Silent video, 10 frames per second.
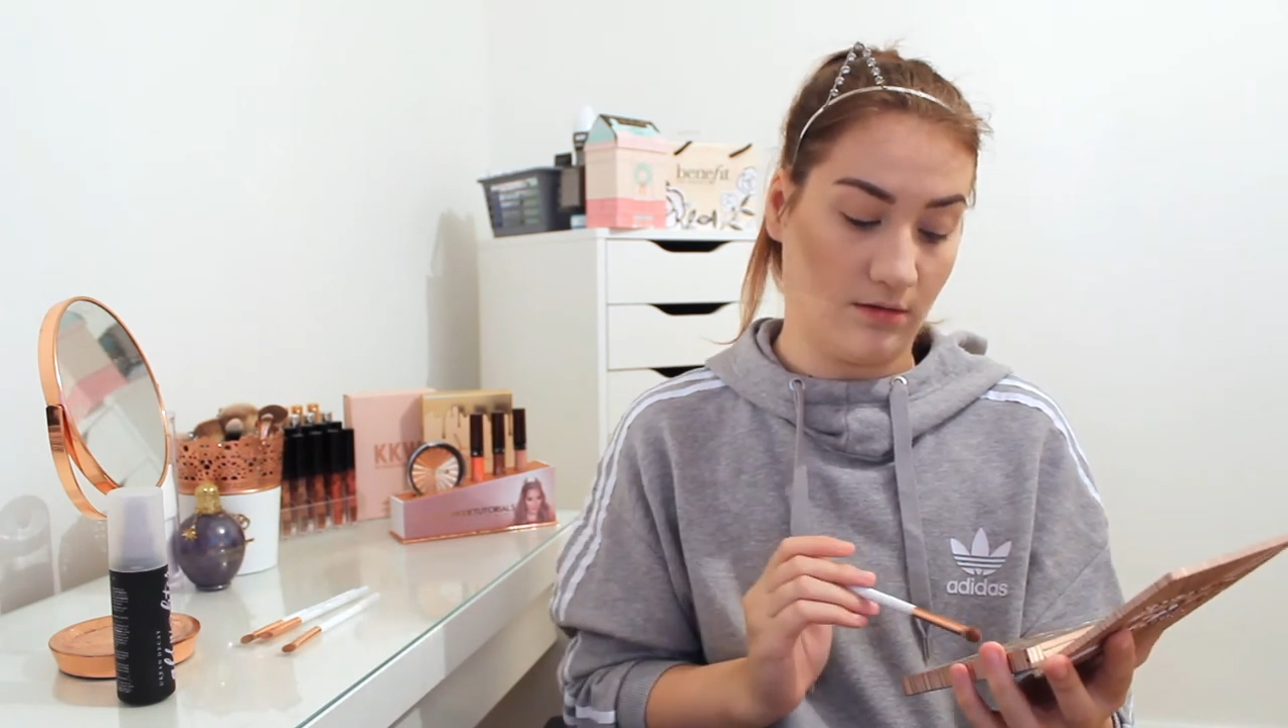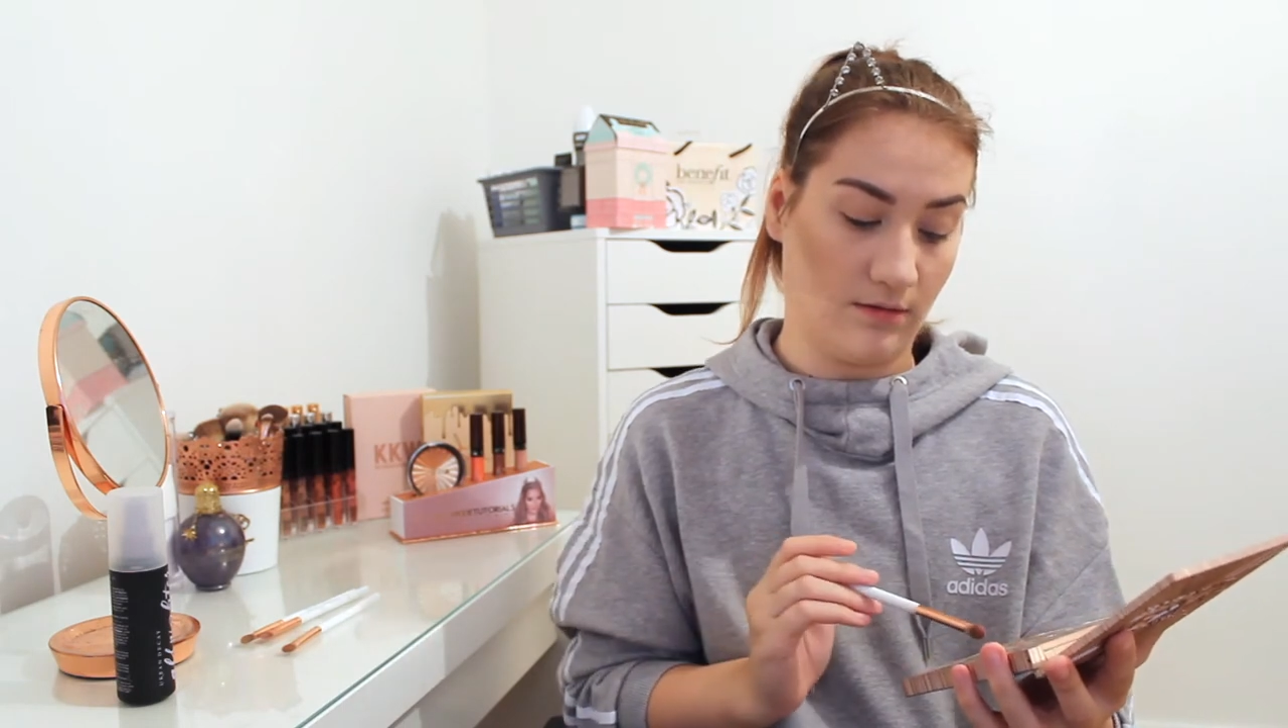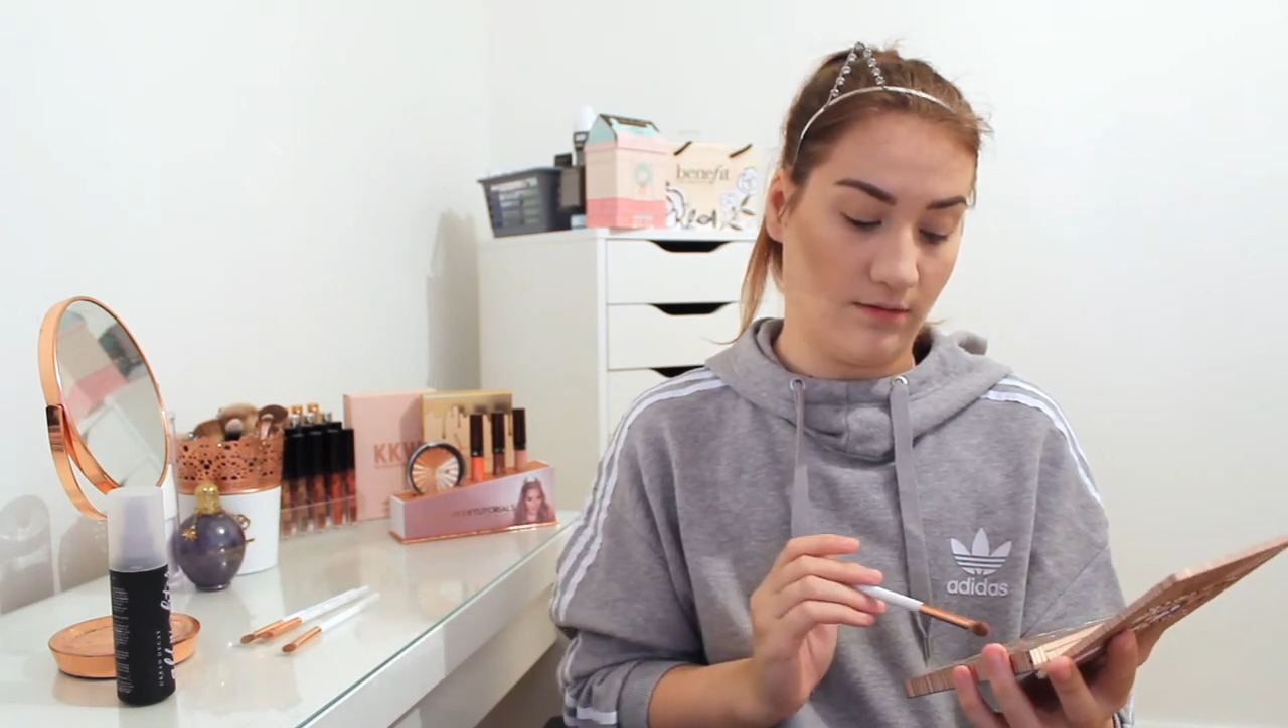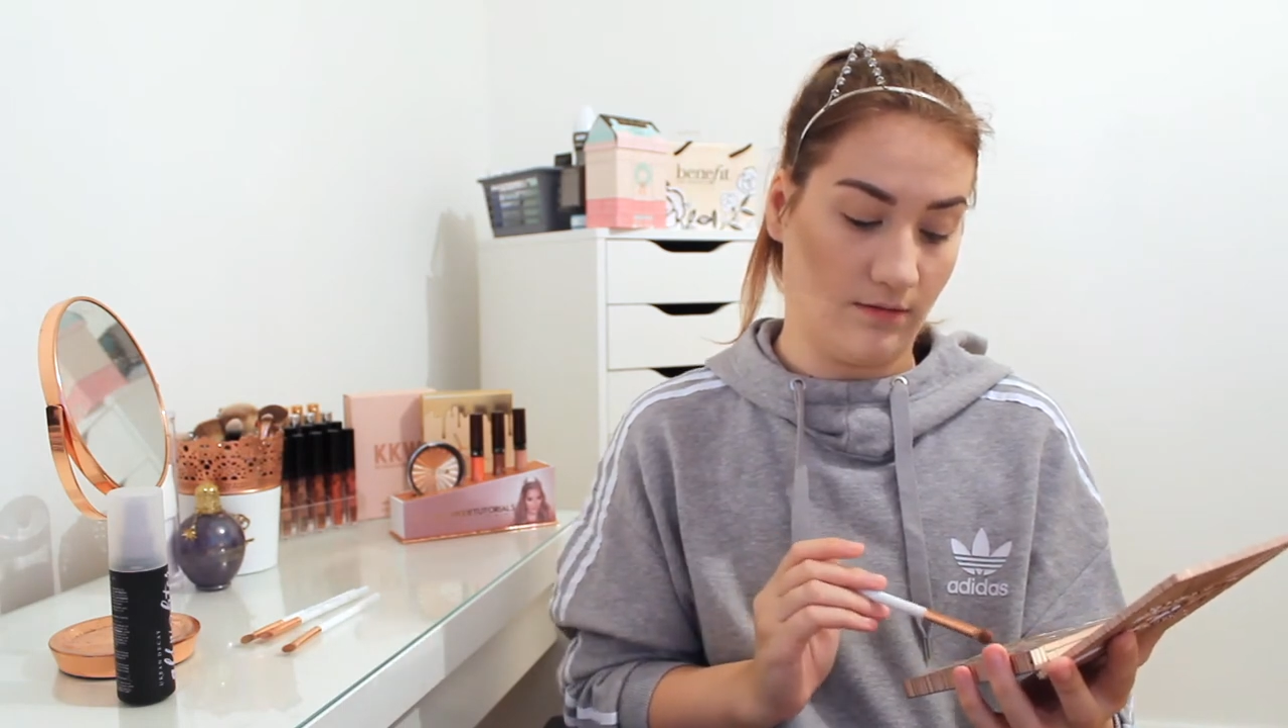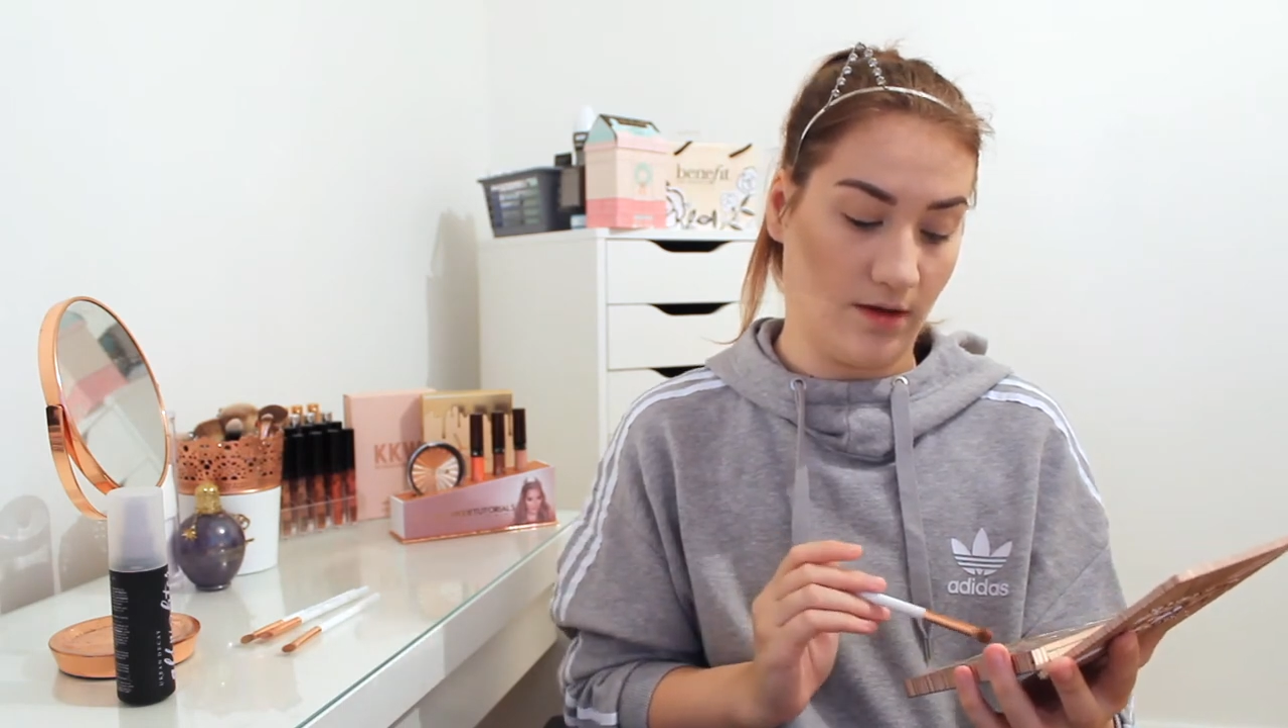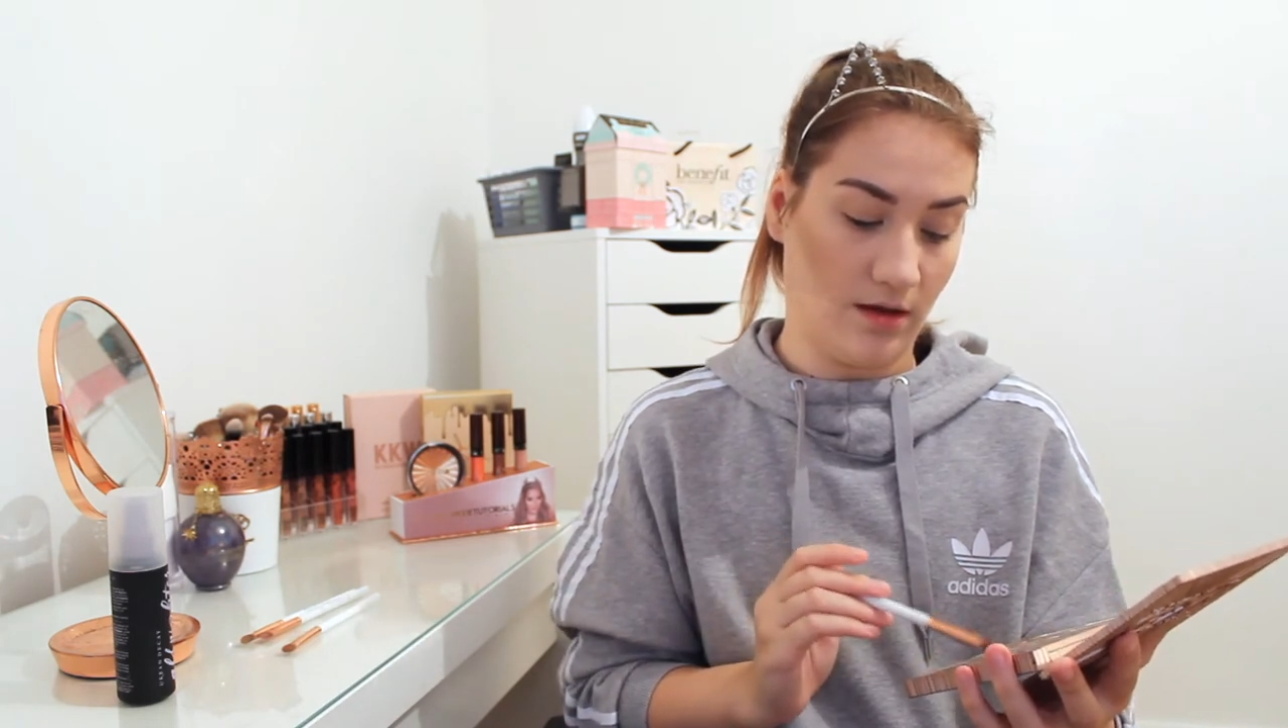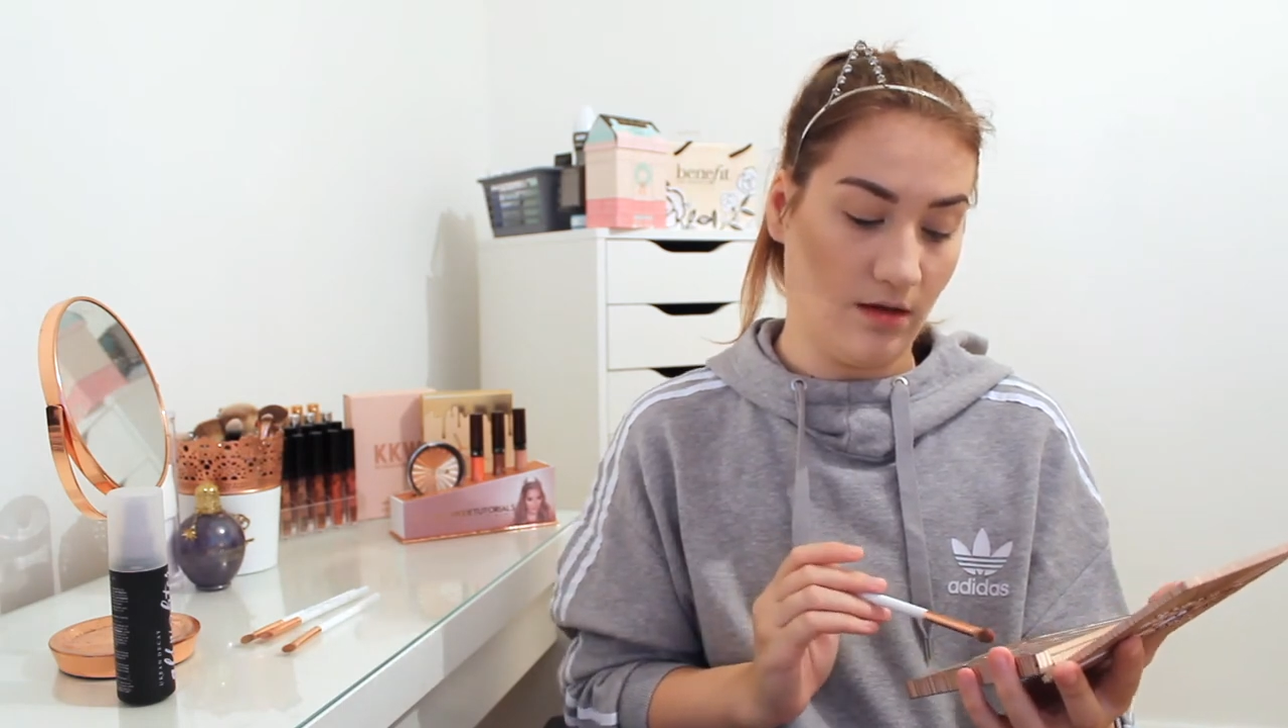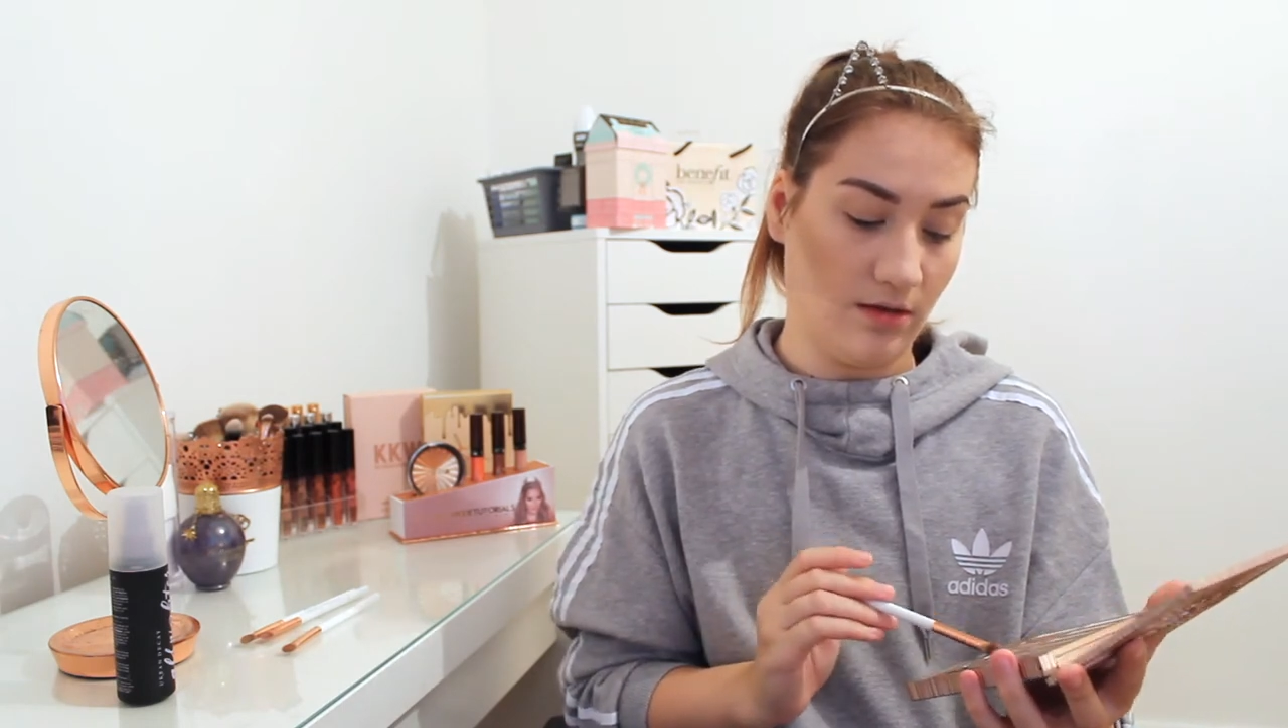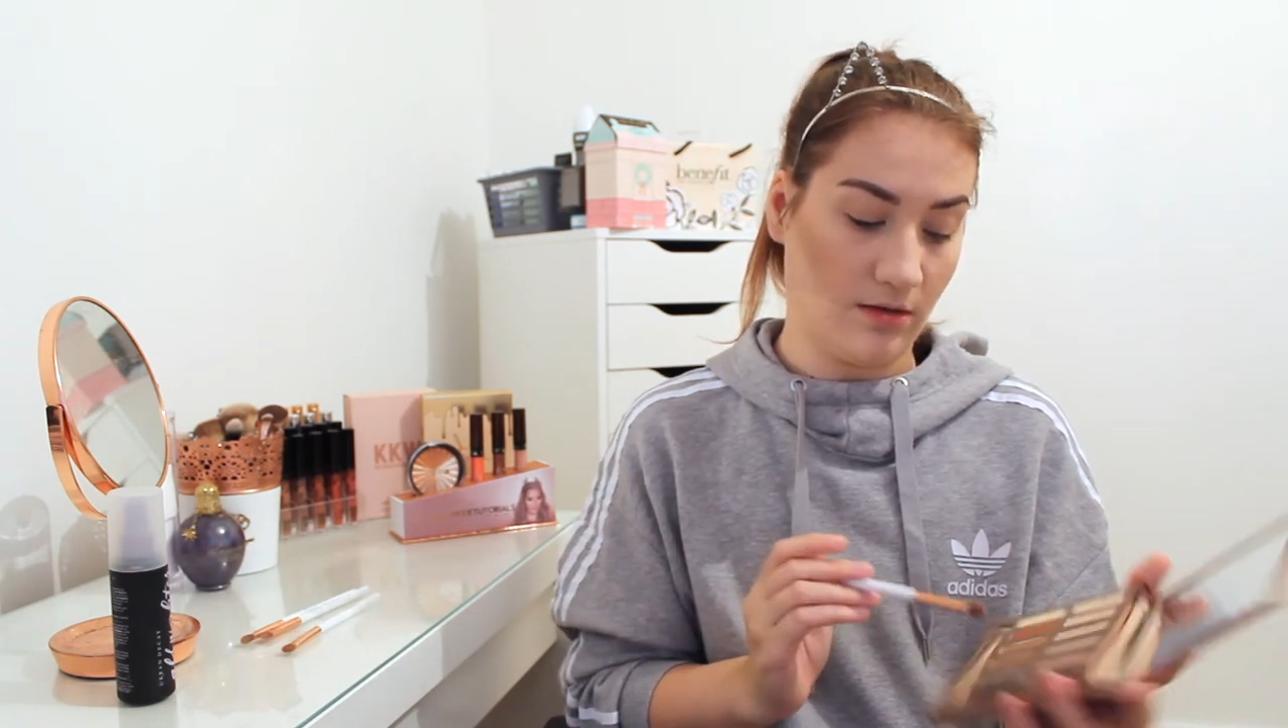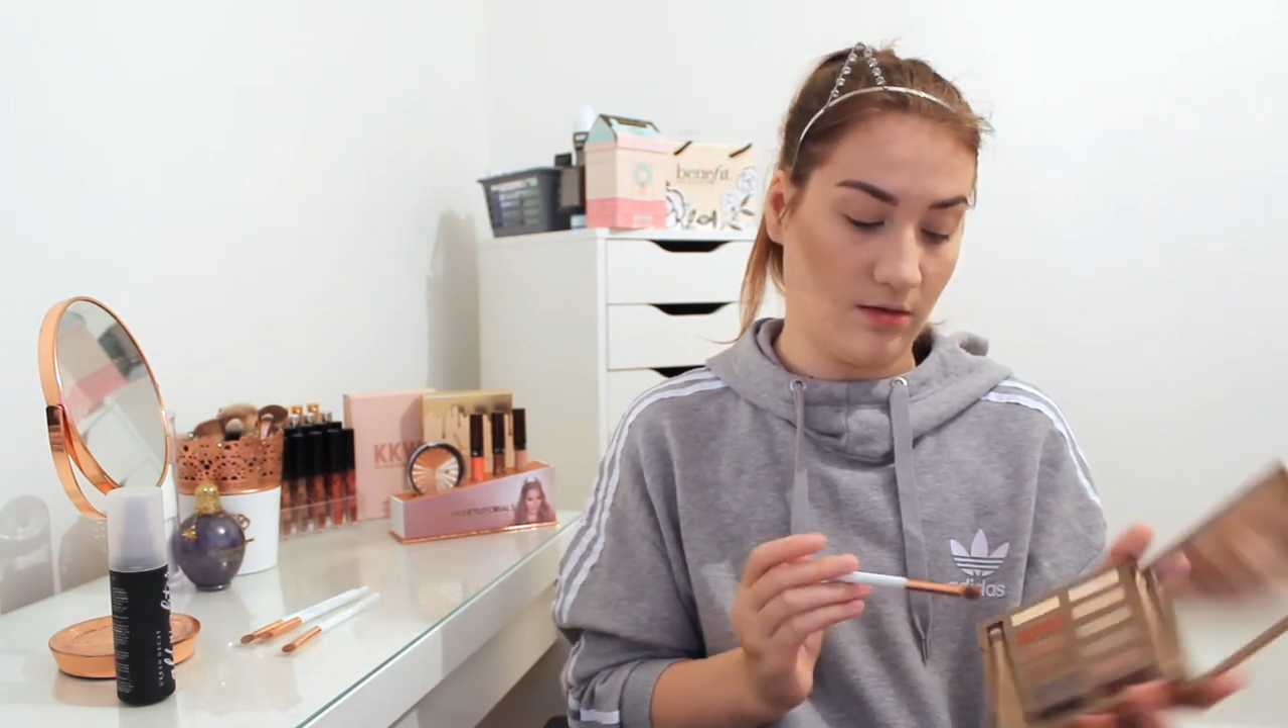
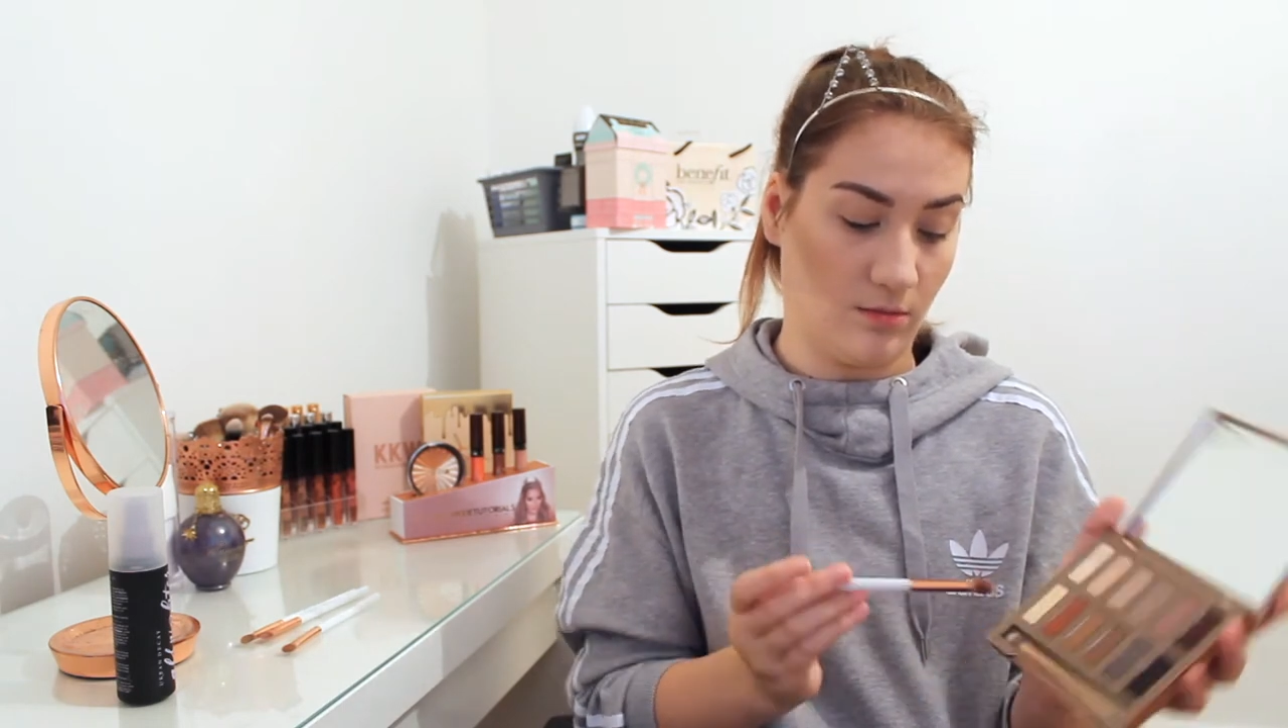Faith,